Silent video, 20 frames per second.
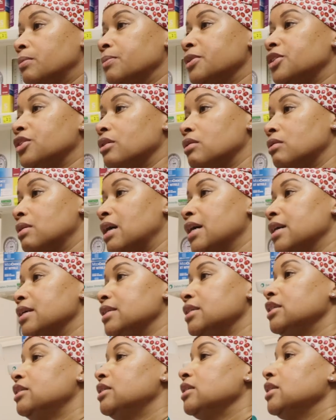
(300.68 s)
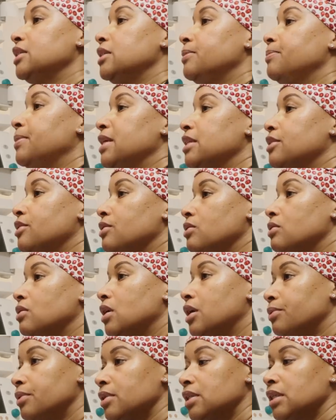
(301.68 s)
Um, so initially in med
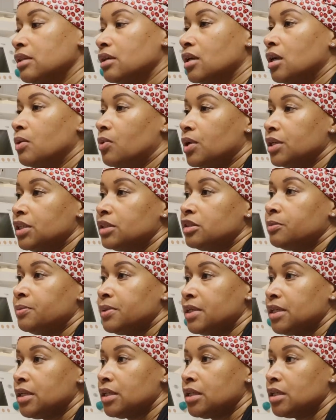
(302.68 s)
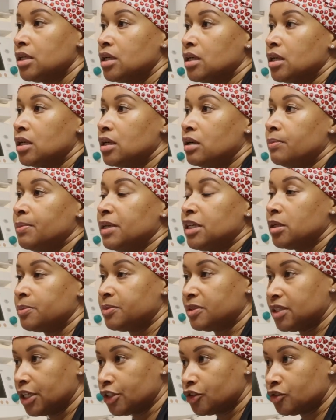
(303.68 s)
school, I really thought I wanted to be um, in
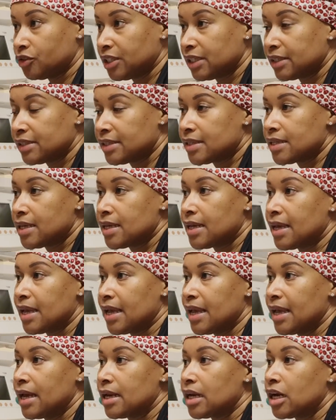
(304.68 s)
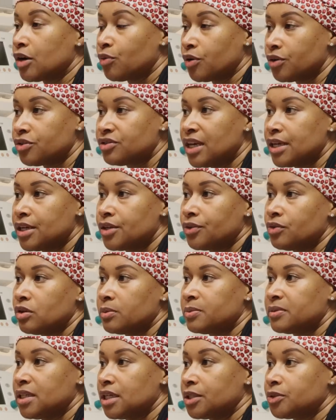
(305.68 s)
obstetrics, and I rotated
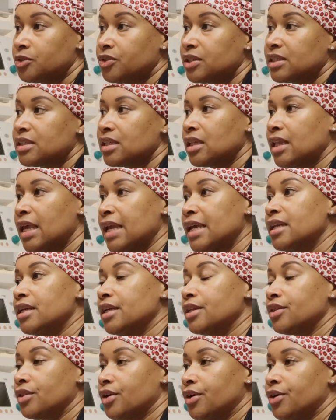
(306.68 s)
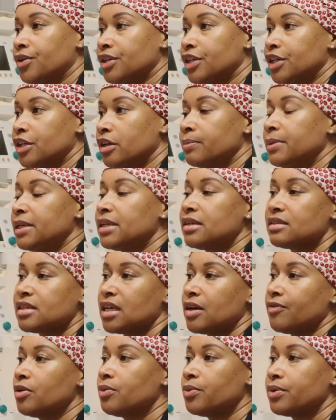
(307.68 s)
through obstetrics late in third year because
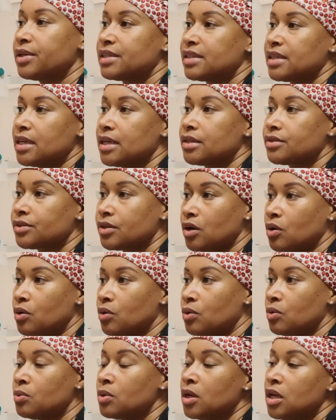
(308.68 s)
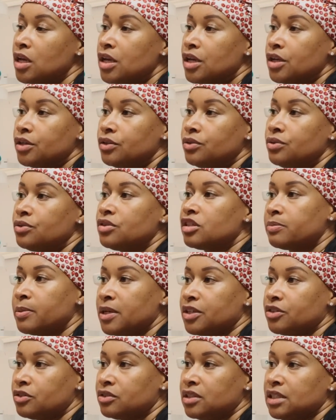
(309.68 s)
everyone says, "Oh, do the
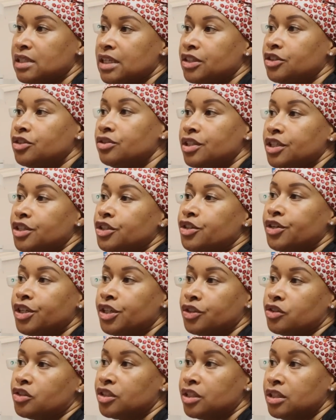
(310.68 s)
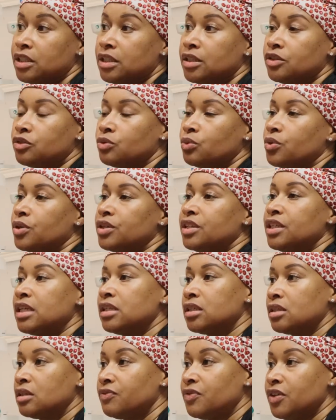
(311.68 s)
specialty that you think you're interested in toward the
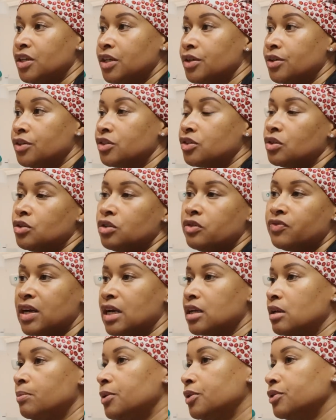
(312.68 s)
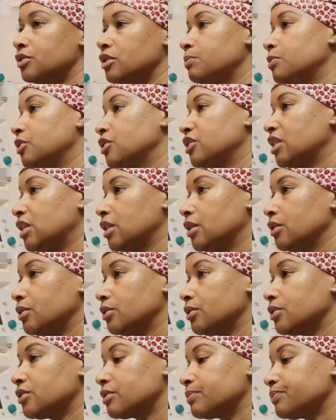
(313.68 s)
end of the year, so you've kind of built up your
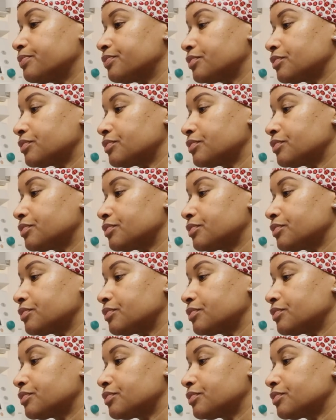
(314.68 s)
skills."